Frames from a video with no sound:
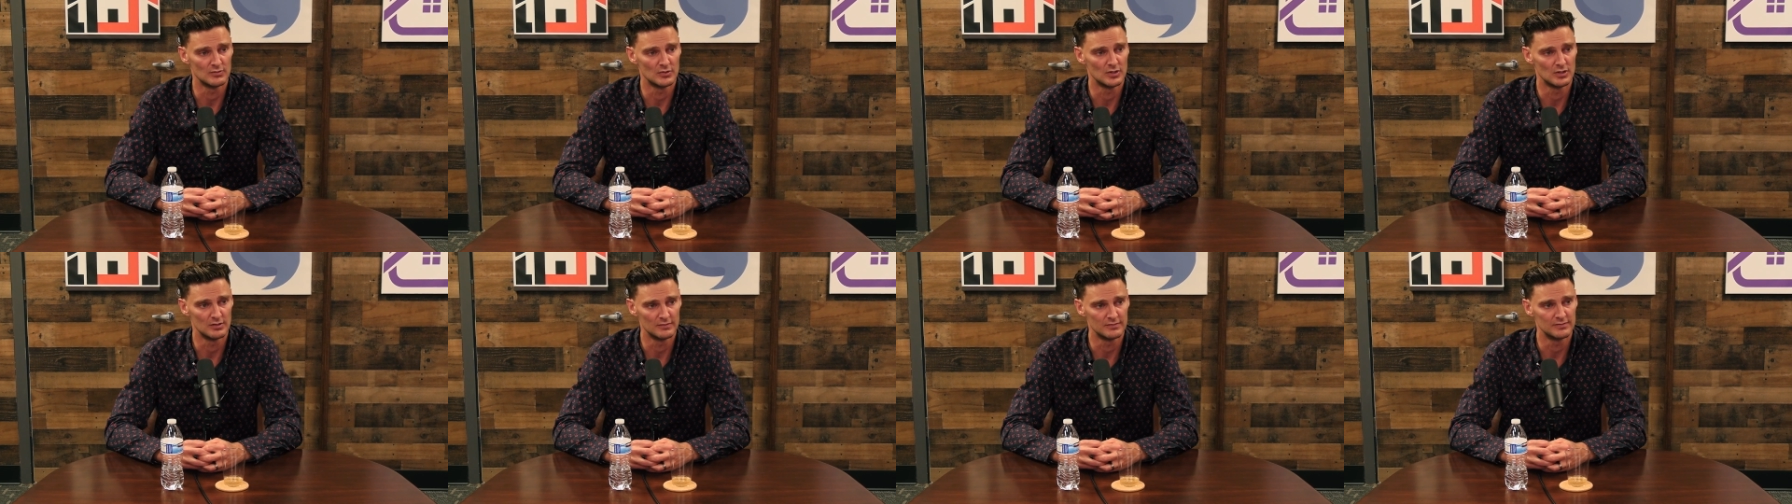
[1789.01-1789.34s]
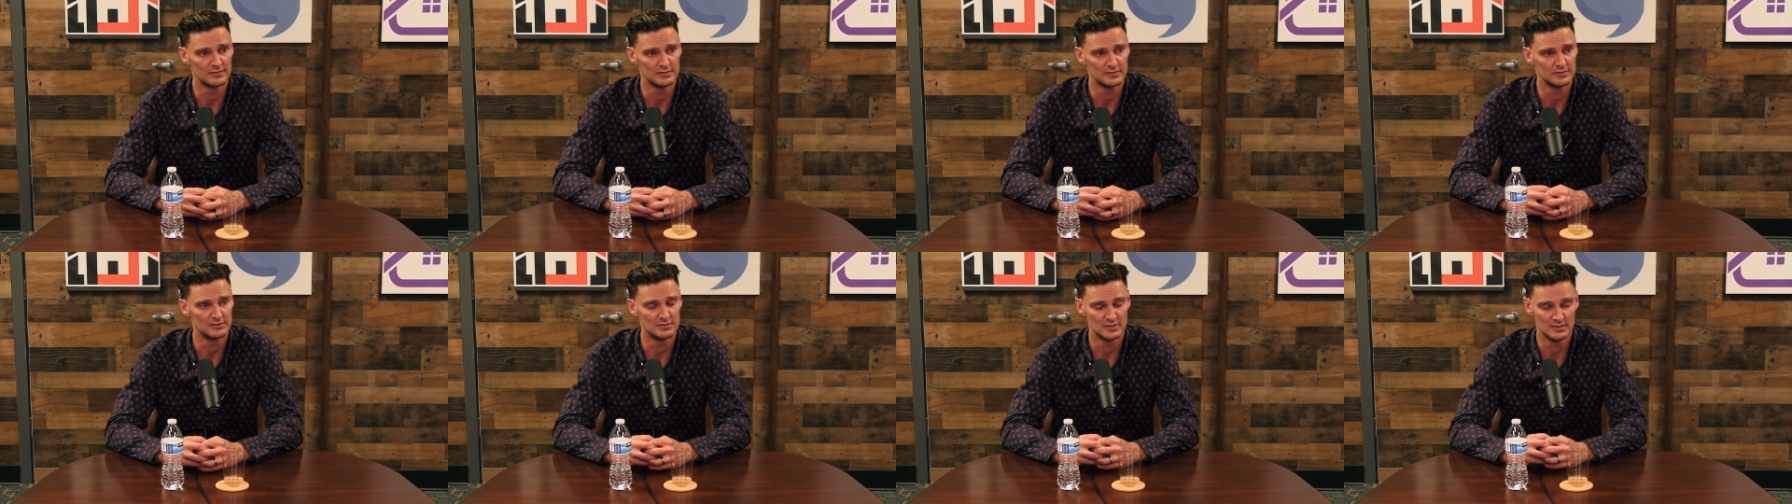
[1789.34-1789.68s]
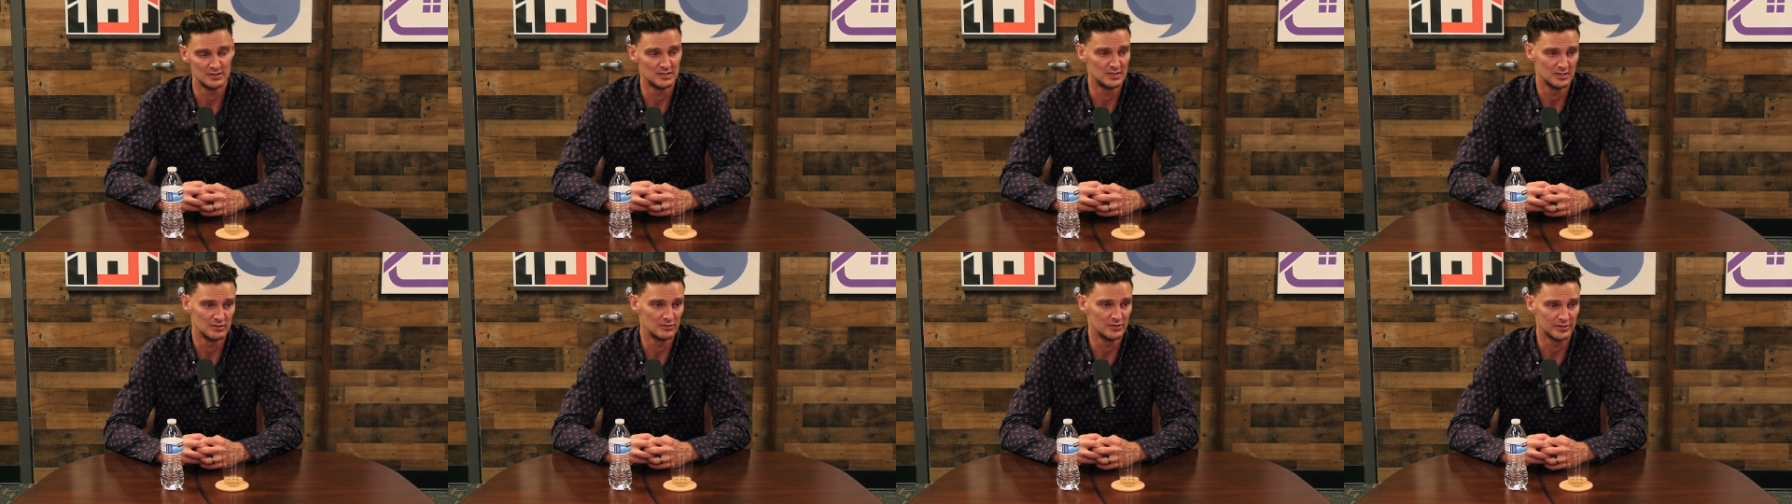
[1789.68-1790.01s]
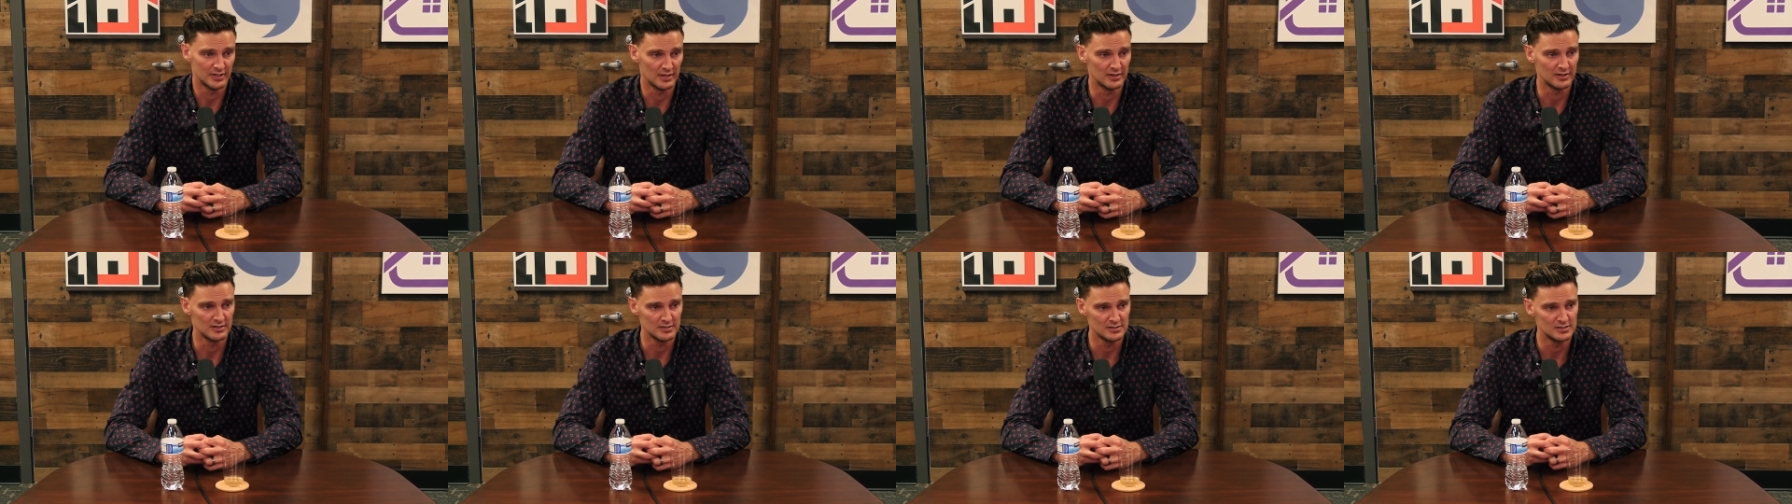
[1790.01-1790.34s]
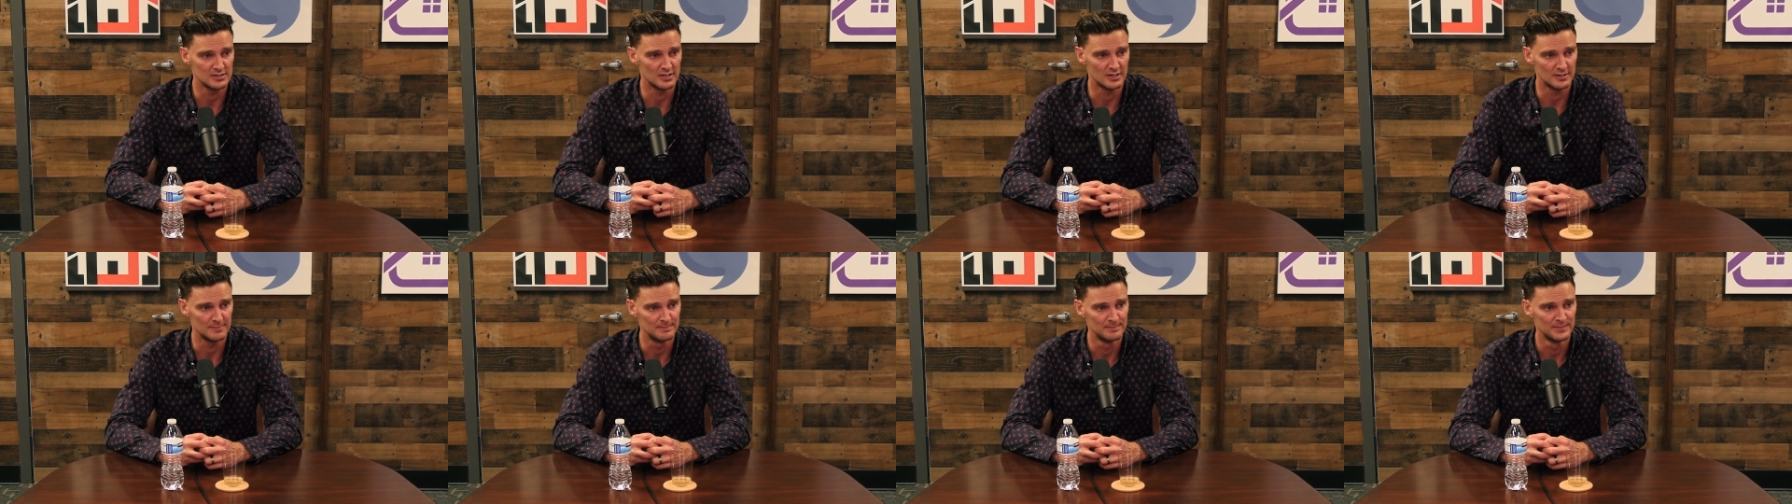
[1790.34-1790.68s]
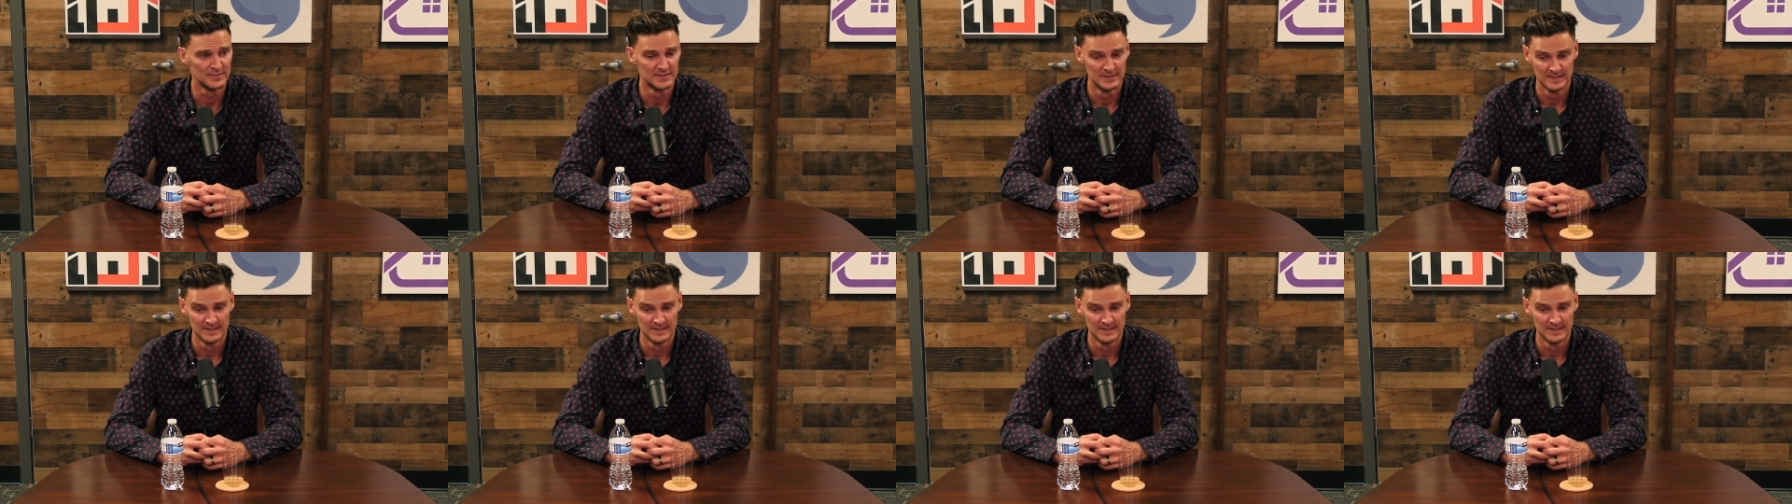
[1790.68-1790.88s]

and went off and did the deal together. So